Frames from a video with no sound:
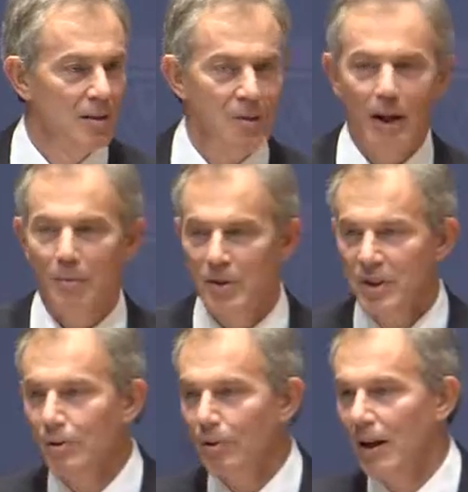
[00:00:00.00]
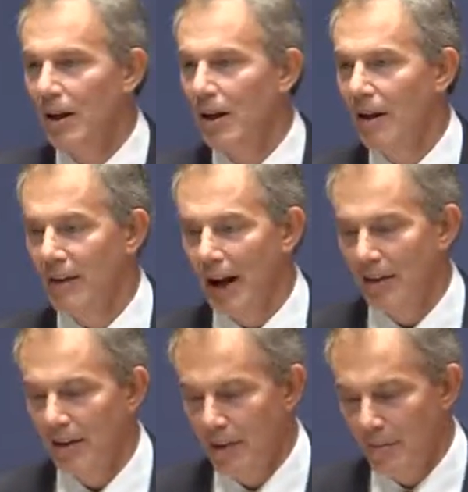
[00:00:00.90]
without Brazil and the
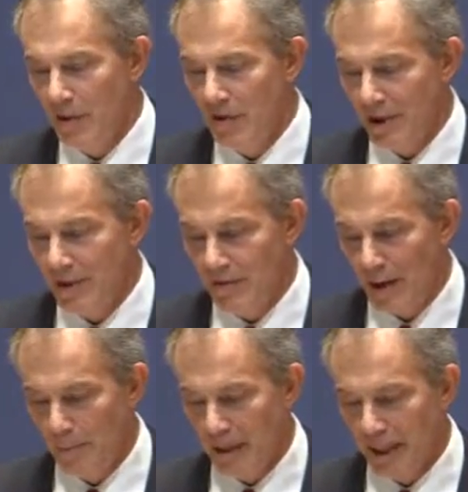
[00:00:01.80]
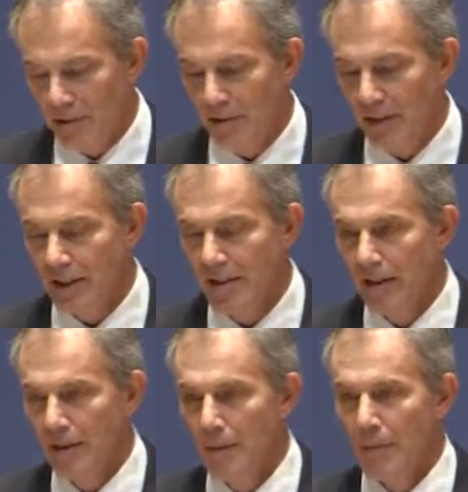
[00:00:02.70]
other emerging and developing countries.
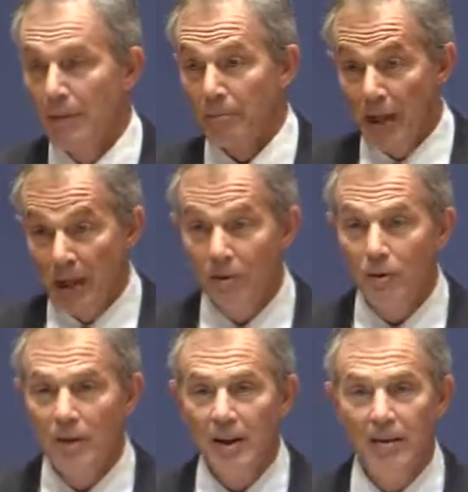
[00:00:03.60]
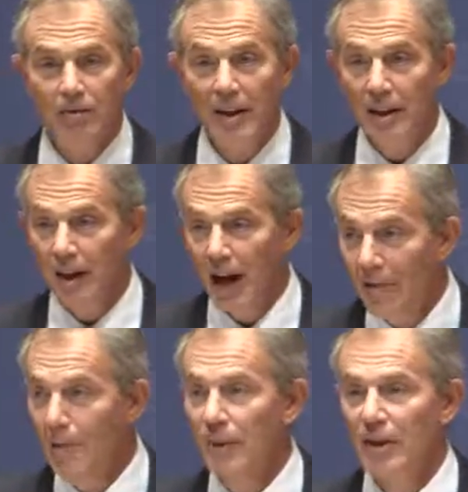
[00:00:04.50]
If you think of the
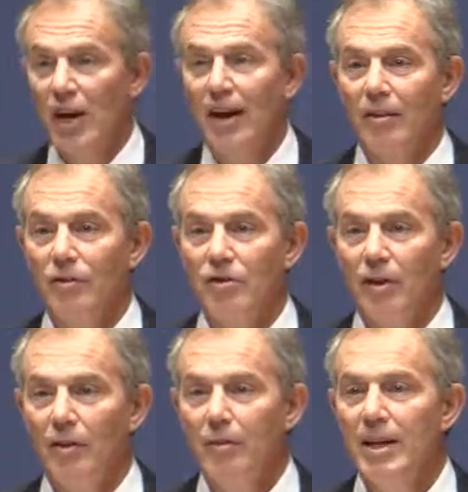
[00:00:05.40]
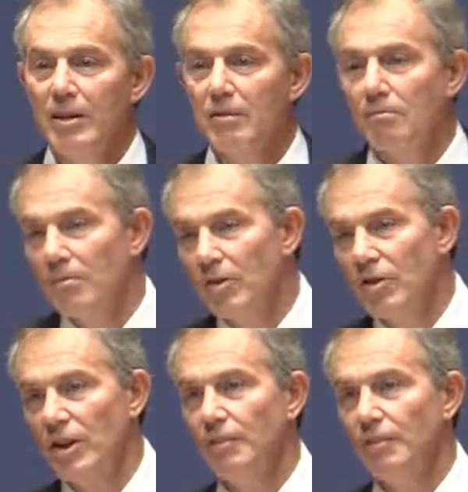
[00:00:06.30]
other big challenge that there is, the